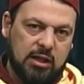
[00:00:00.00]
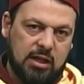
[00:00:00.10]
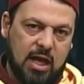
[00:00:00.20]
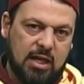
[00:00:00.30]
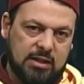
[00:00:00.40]

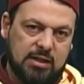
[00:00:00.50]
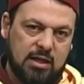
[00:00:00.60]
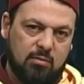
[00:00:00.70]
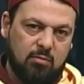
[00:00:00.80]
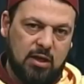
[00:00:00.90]
that
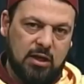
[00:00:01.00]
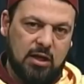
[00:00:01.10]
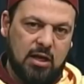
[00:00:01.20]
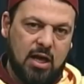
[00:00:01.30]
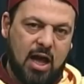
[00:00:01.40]

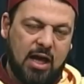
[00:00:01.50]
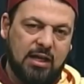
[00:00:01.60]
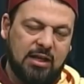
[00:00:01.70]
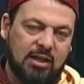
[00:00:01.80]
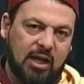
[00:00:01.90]
meaning
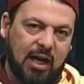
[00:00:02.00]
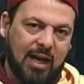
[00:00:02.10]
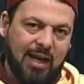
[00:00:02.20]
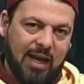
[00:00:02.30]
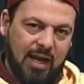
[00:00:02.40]
I
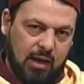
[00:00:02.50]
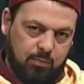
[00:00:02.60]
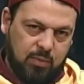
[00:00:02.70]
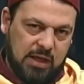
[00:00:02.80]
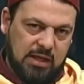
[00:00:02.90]
declare
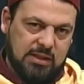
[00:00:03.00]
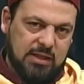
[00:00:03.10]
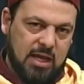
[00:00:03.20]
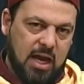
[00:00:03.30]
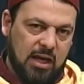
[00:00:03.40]

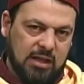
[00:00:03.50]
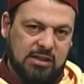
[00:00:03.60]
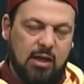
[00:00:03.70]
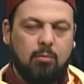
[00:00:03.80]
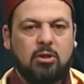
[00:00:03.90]
peace and
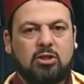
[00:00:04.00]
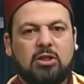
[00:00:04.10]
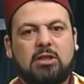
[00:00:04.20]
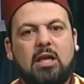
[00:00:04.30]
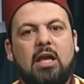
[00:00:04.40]
establish
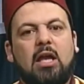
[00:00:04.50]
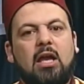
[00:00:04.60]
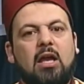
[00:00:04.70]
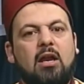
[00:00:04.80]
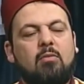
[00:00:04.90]
it
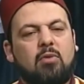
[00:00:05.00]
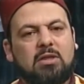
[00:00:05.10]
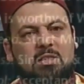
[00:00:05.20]
and number